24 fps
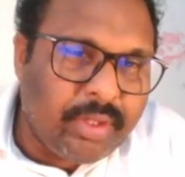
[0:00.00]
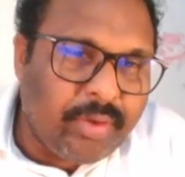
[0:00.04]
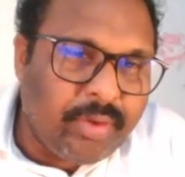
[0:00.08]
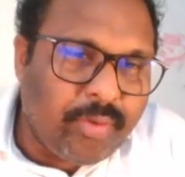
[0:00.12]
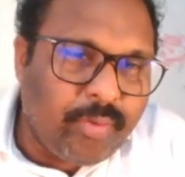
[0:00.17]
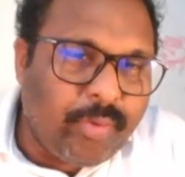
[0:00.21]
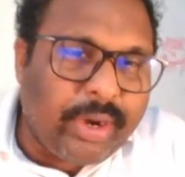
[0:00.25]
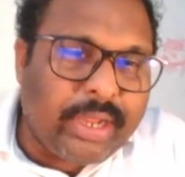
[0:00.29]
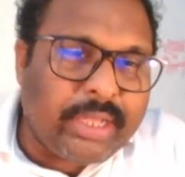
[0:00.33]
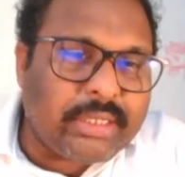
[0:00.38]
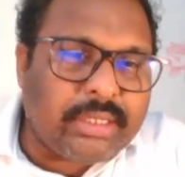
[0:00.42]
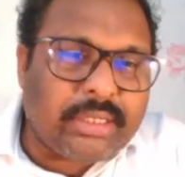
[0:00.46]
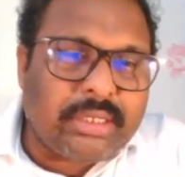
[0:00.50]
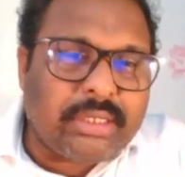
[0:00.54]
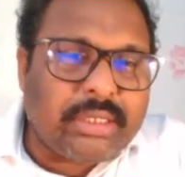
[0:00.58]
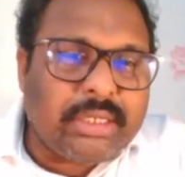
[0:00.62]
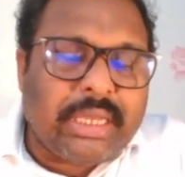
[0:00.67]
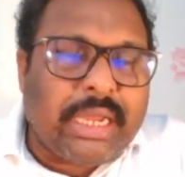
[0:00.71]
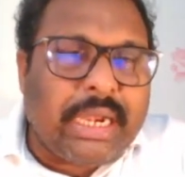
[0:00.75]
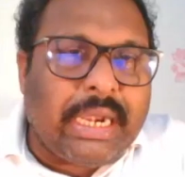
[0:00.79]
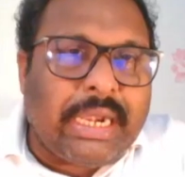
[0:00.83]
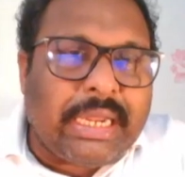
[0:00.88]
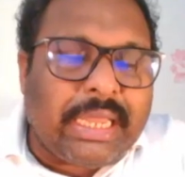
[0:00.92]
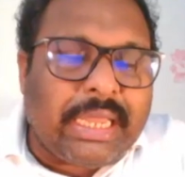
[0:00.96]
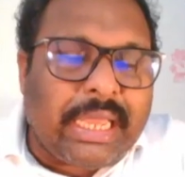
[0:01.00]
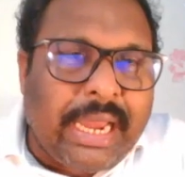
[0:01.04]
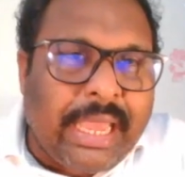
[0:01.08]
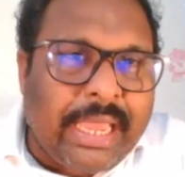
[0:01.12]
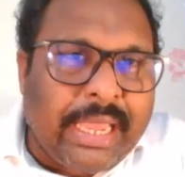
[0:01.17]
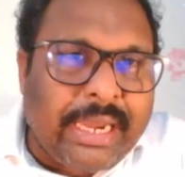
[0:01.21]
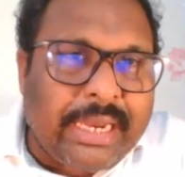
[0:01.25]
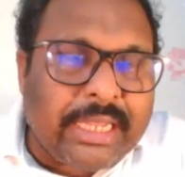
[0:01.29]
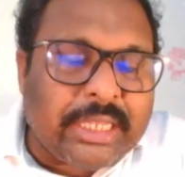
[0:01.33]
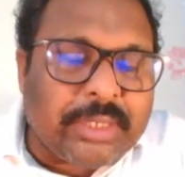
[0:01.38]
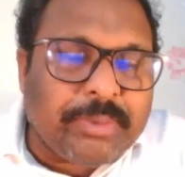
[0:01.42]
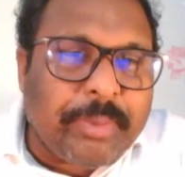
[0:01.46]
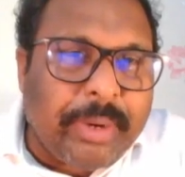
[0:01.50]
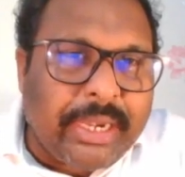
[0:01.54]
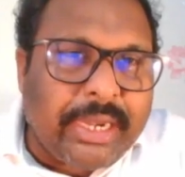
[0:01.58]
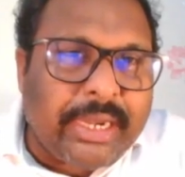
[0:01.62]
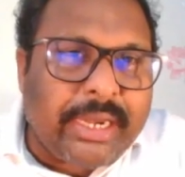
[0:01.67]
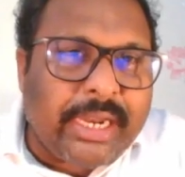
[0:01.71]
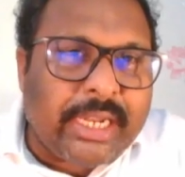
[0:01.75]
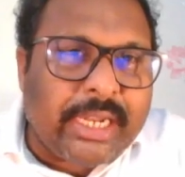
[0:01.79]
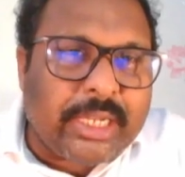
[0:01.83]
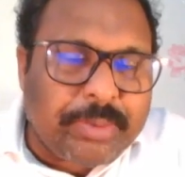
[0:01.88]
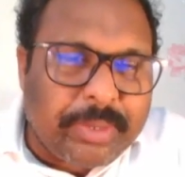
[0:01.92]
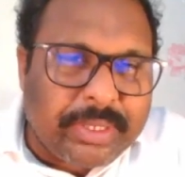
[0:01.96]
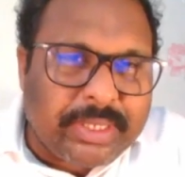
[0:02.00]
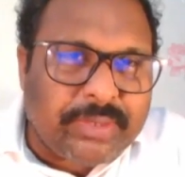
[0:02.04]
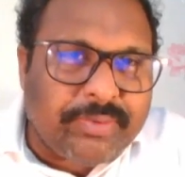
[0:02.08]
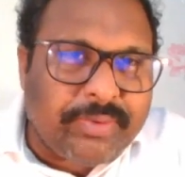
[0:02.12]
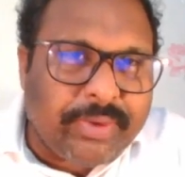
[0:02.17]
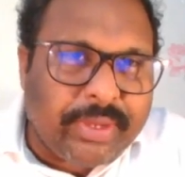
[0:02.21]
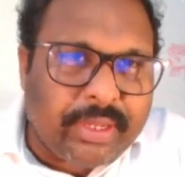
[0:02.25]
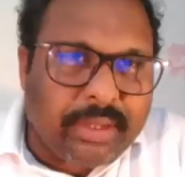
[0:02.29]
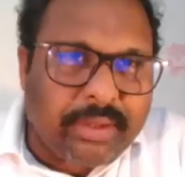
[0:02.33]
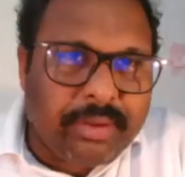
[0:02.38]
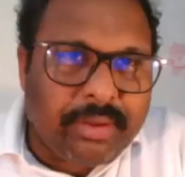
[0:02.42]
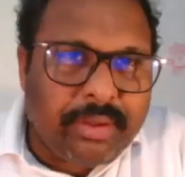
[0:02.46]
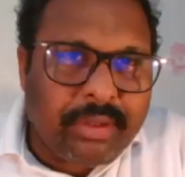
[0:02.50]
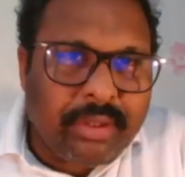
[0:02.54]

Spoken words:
Whereas critical angle is material specific.